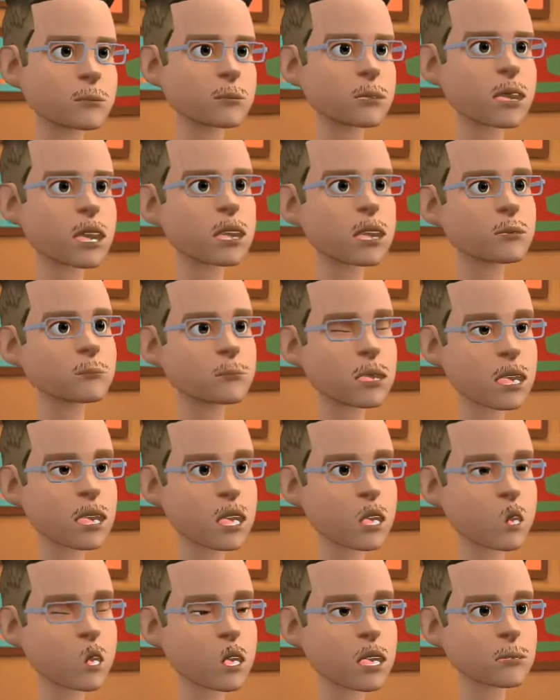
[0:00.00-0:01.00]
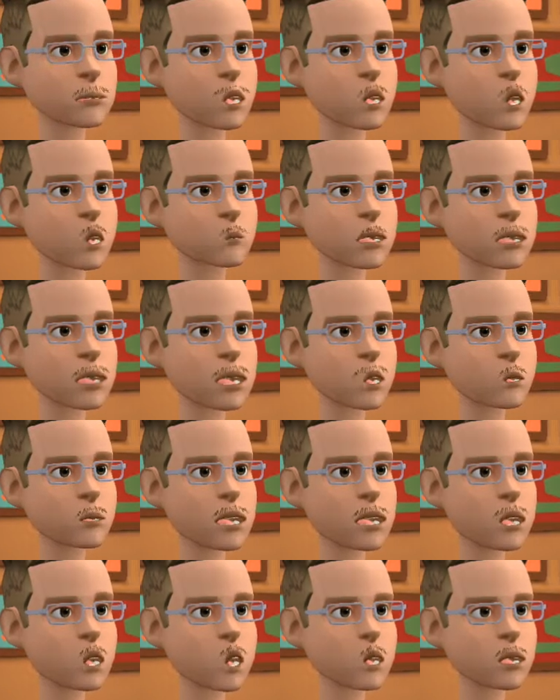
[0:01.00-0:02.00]
it can be hard to absorb that you
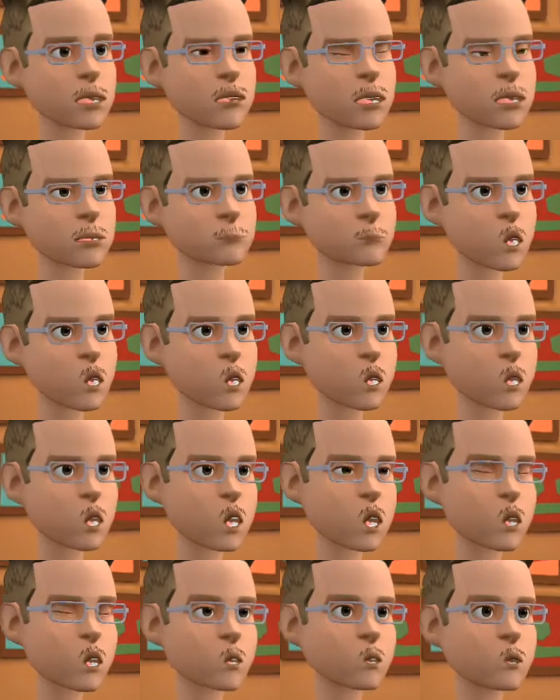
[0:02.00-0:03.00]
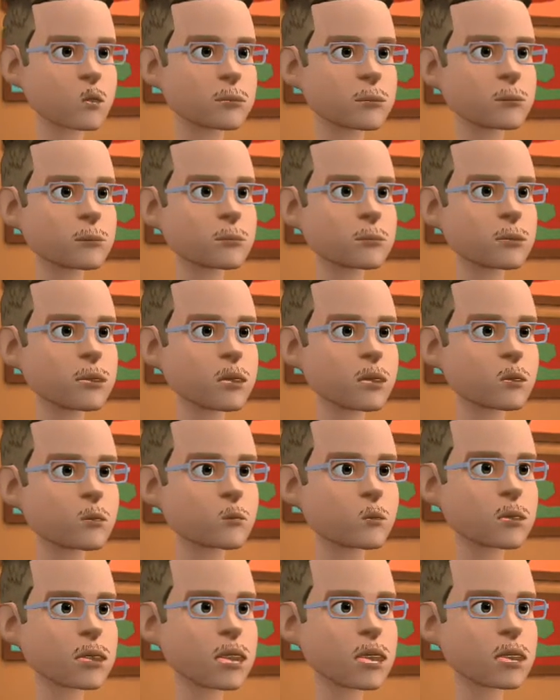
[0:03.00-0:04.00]
may not have a smooth course, Jones
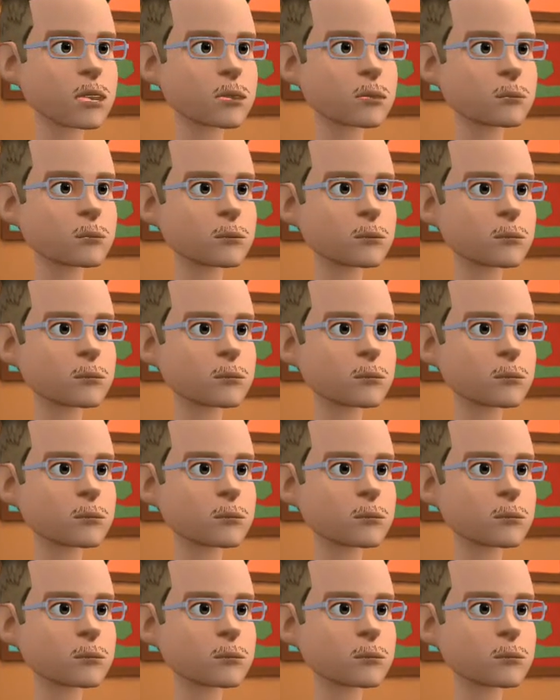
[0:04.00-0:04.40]
says.